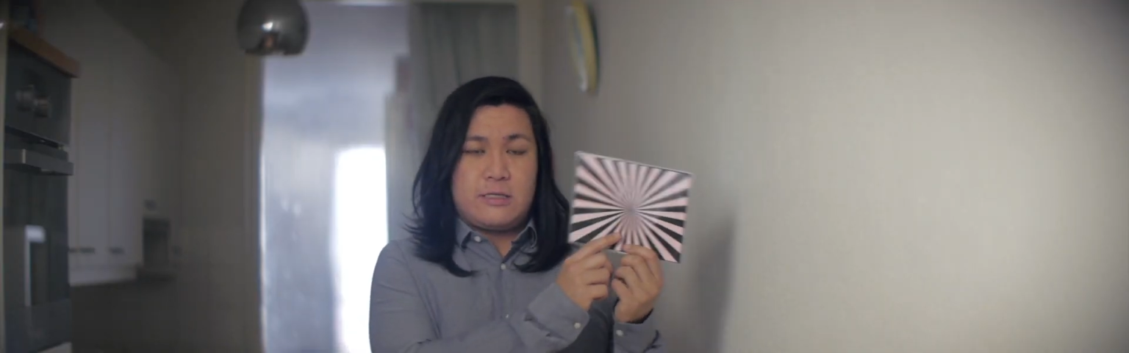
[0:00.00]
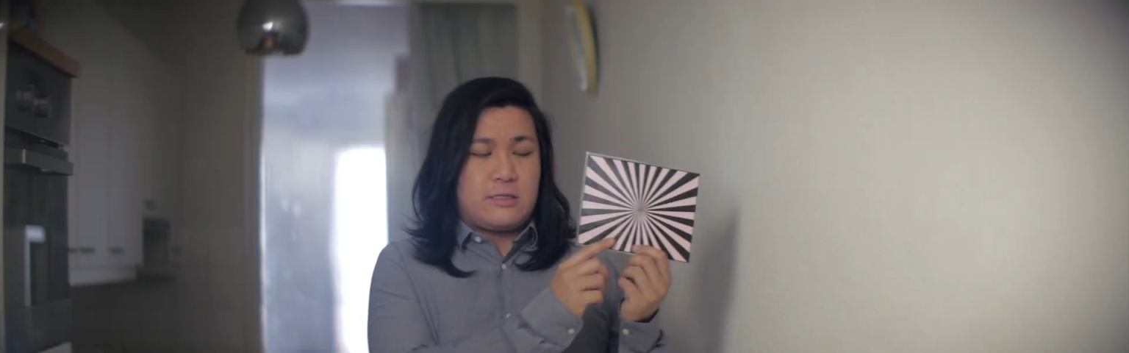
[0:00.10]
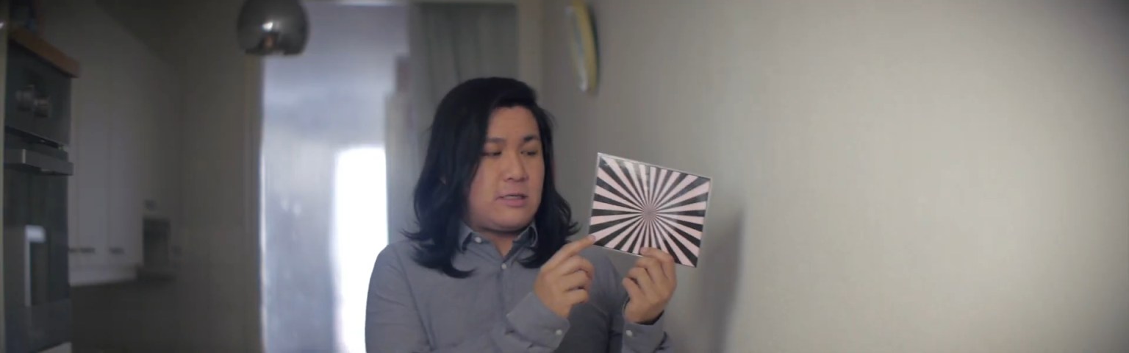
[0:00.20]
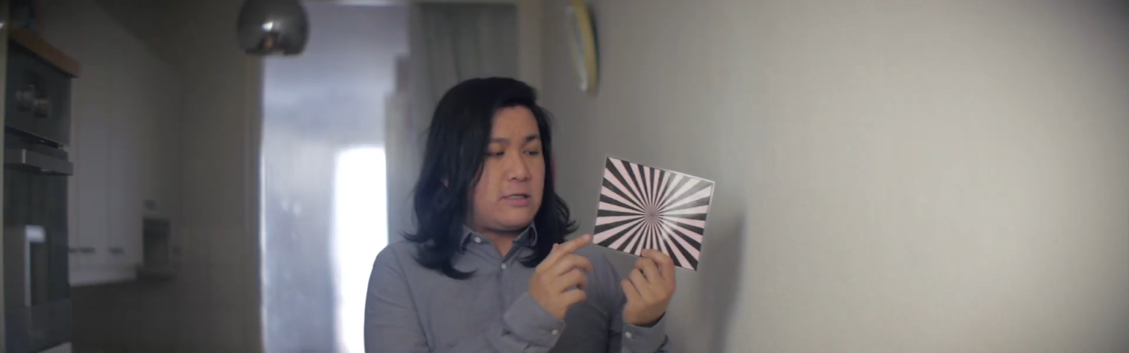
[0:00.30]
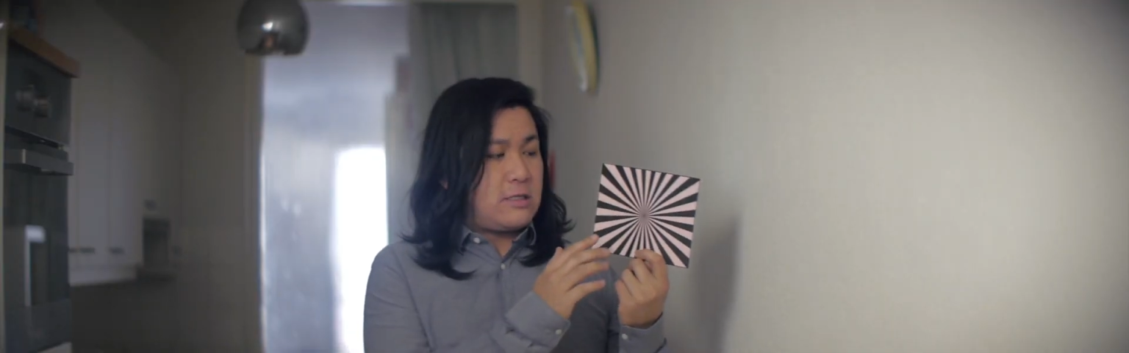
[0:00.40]

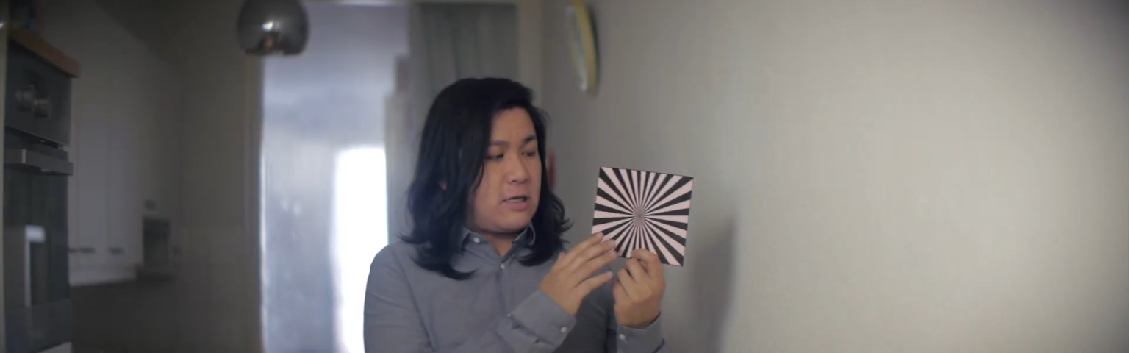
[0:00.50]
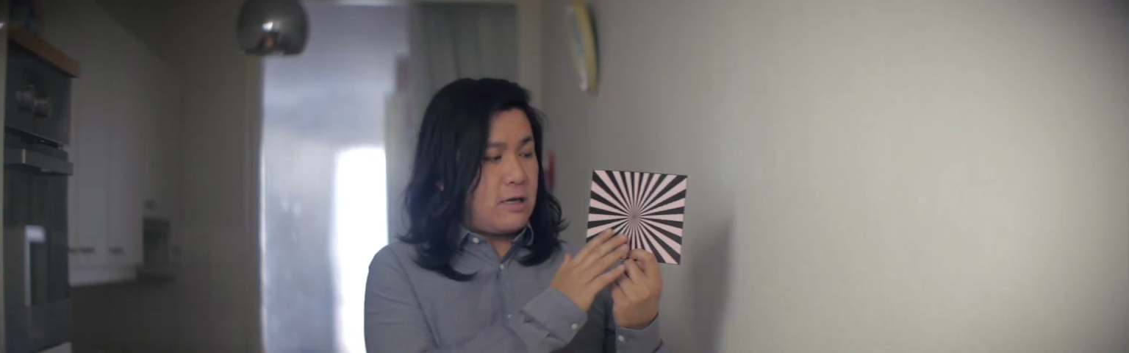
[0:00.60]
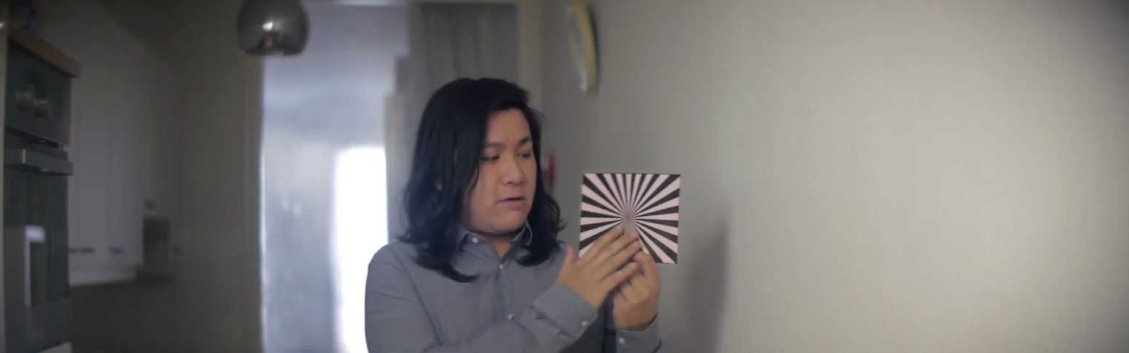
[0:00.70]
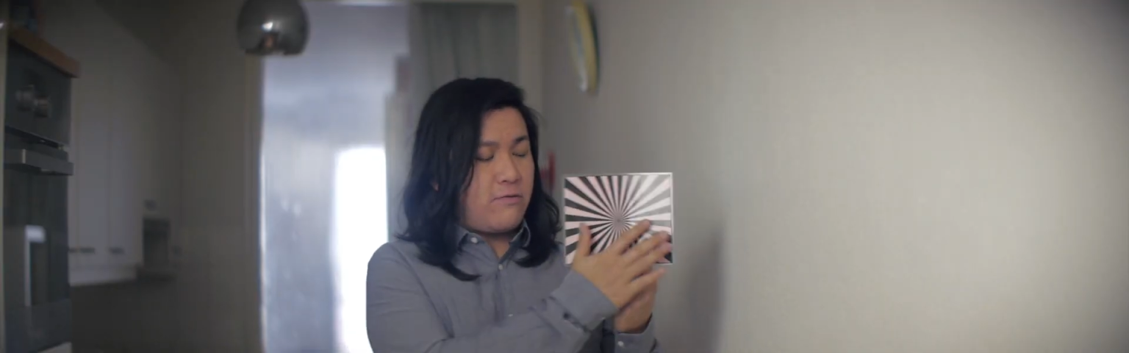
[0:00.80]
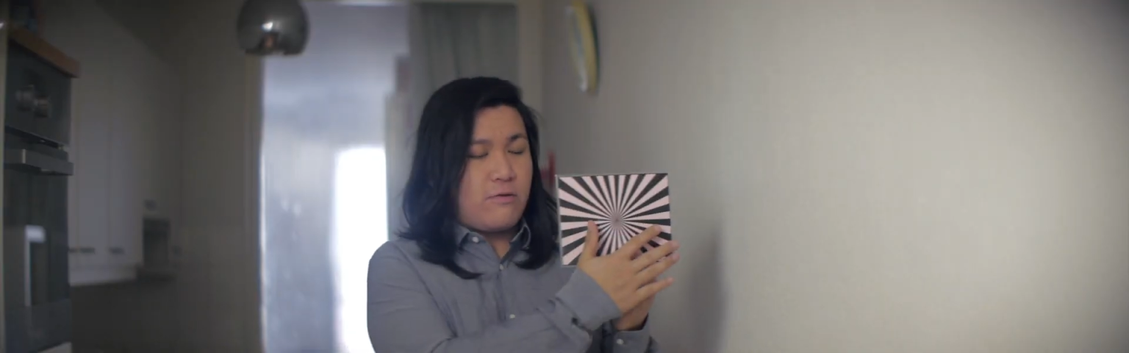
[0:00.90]
This is
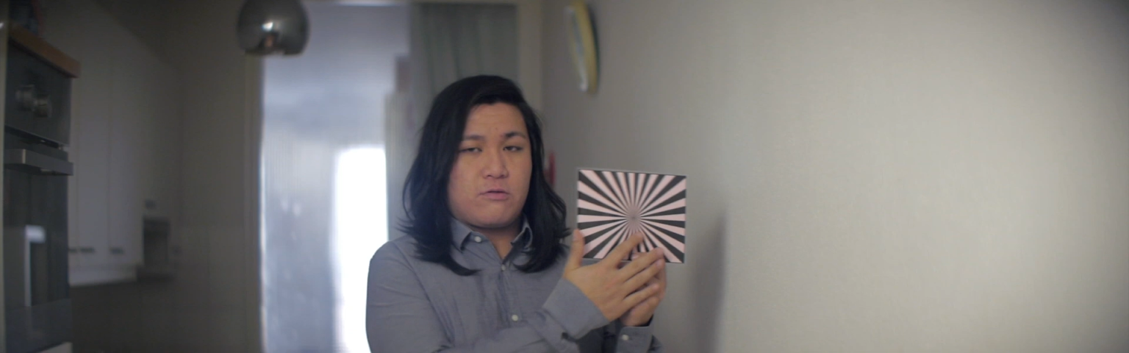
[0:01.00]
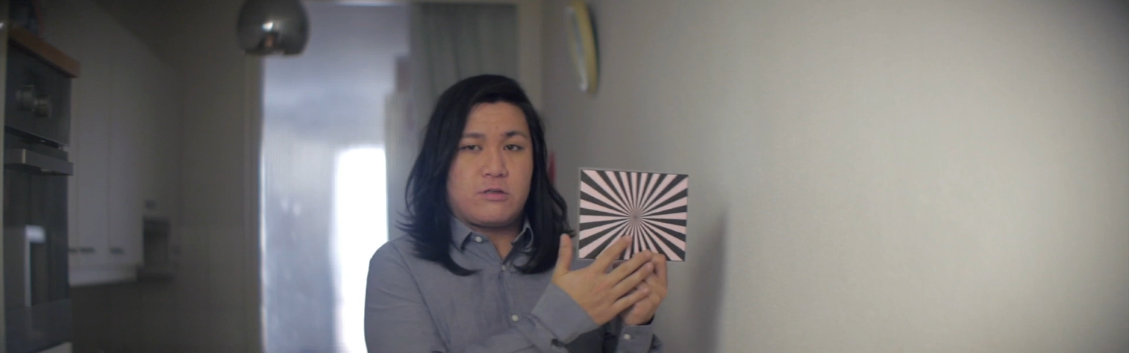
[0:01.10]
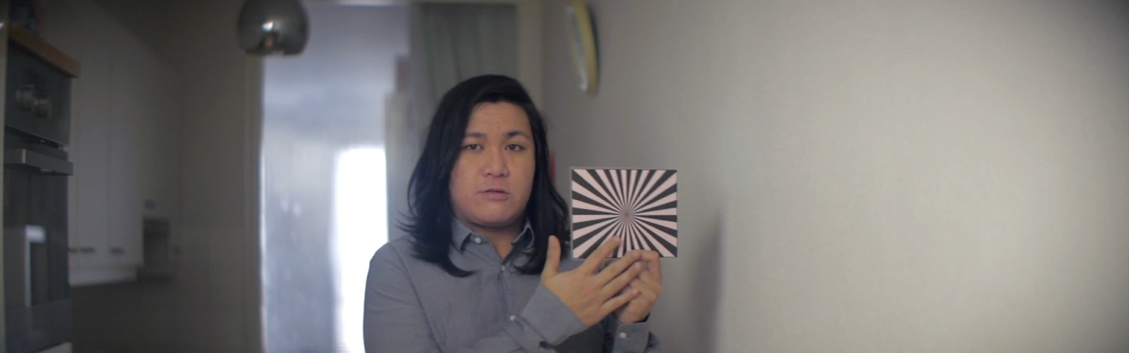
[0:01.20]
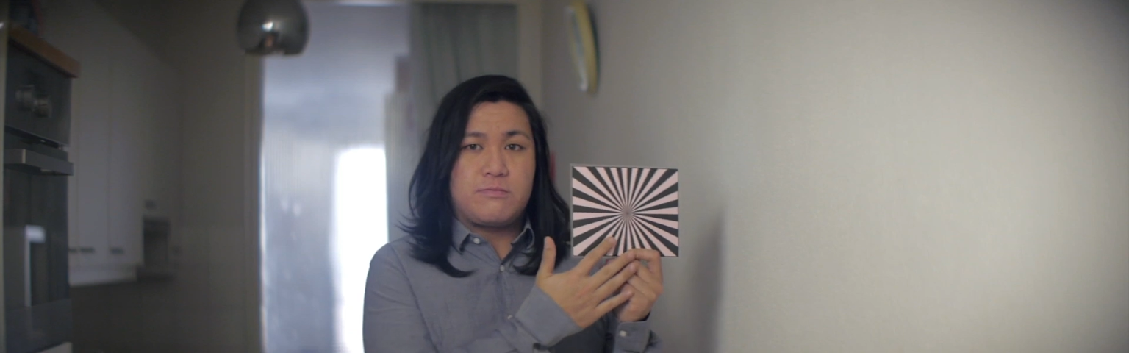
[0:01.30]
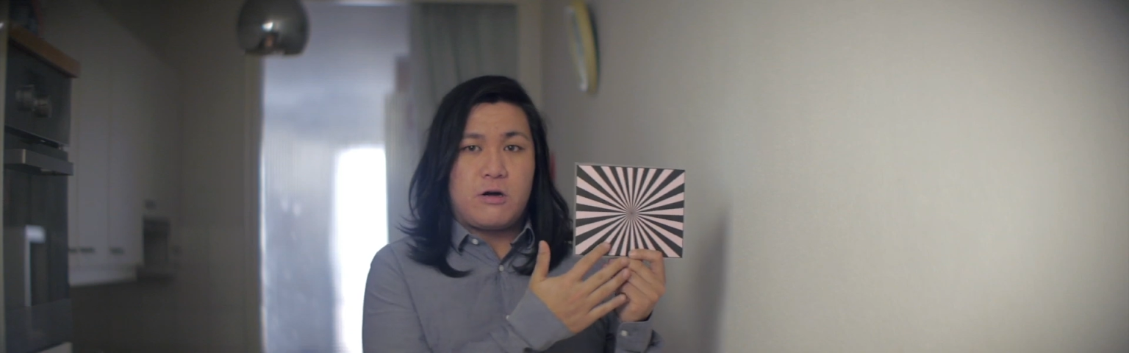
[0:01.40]
a
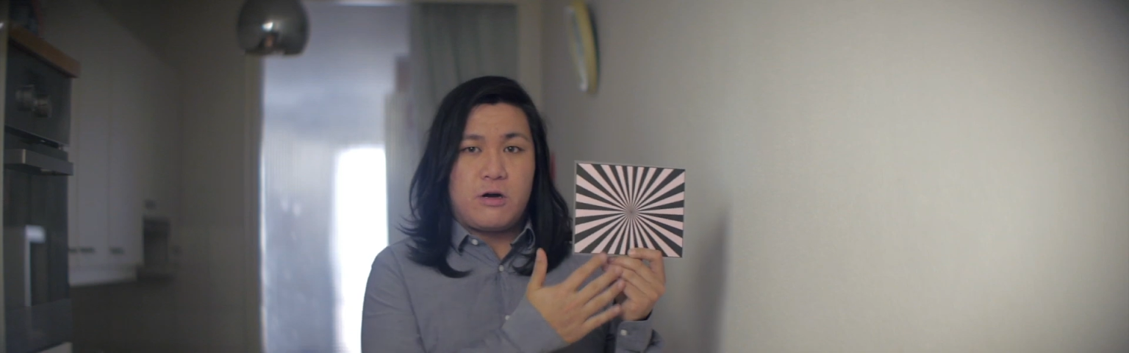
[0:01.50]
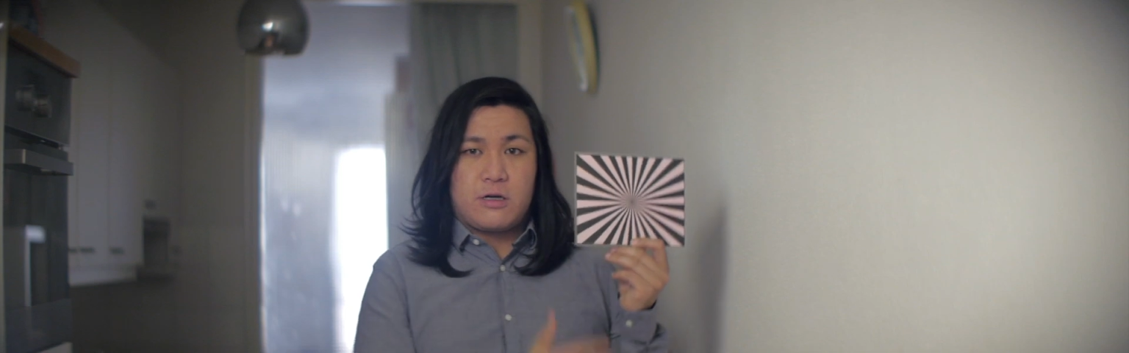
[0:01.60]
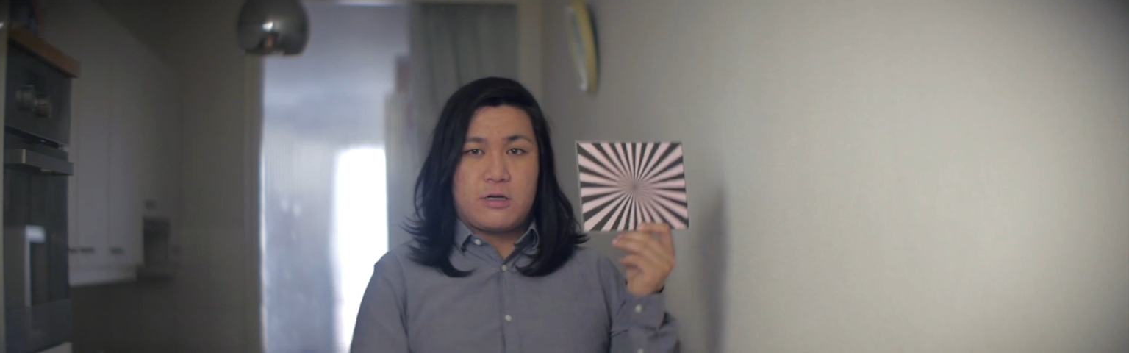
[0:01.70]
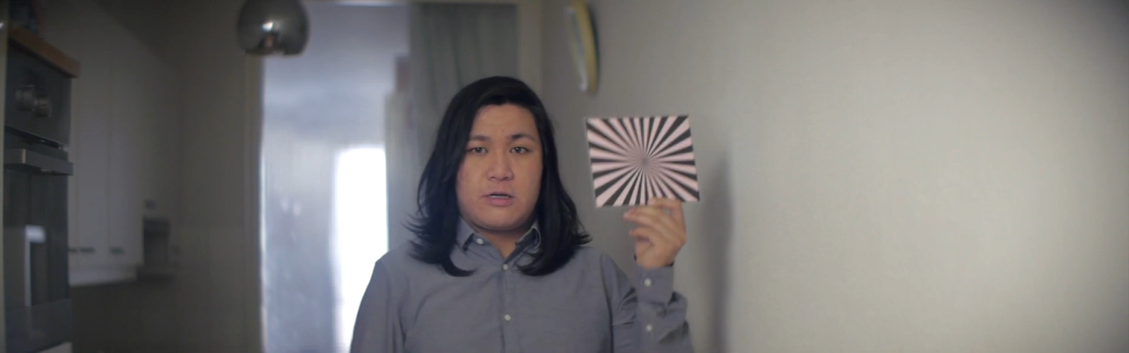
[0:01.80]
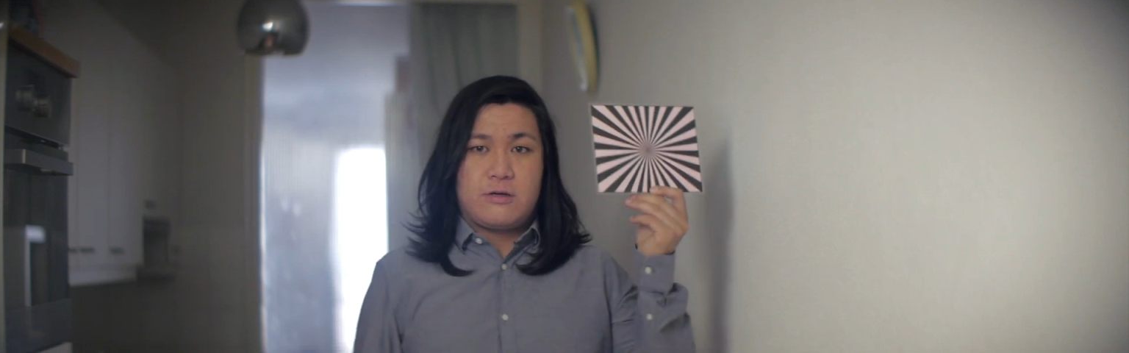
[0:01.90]
focus mark,